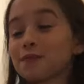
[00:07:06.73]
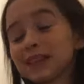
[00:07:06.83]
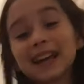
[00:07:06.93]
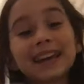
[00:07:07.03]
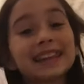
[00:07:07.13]
But
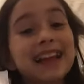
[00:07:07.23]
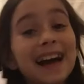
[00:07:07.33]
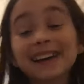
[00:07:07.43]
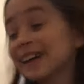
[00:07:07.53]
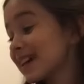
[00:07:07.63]
like,
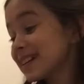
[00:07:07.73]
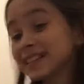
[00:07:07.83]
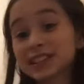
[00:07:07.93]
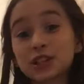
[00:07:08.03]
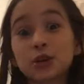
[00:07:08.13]
that guy
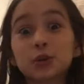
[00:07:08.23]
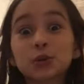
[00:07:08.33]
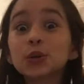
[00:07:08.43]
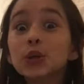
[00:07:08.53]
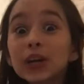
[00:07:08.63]
is
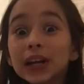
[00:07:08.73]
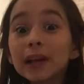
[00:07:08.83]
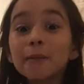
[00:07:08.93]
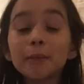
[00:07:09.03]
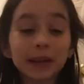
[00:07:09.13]

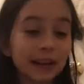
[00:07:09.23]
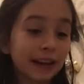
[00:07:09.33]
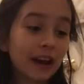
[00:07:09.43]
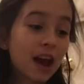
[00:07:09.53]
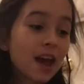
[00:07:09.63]
creepy.